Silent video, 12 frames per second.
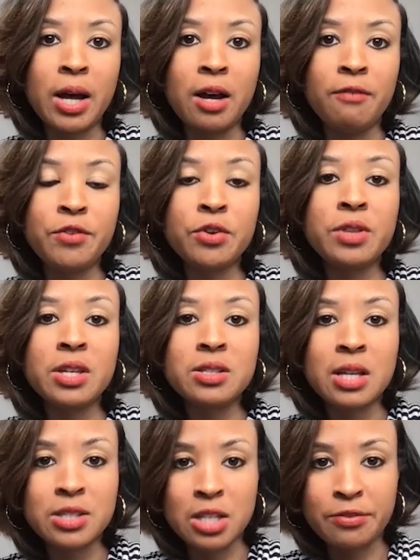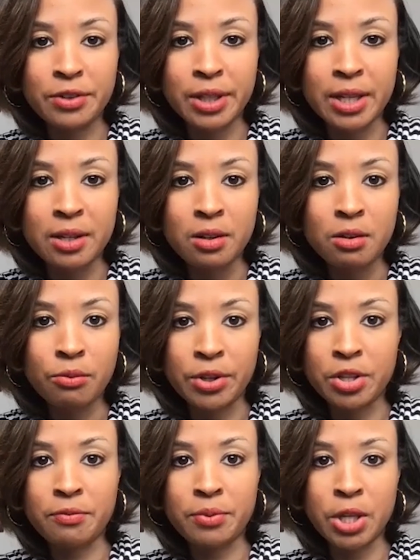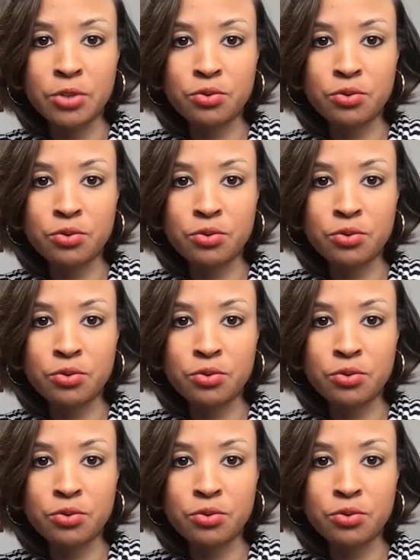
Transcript: view these things differently, whether police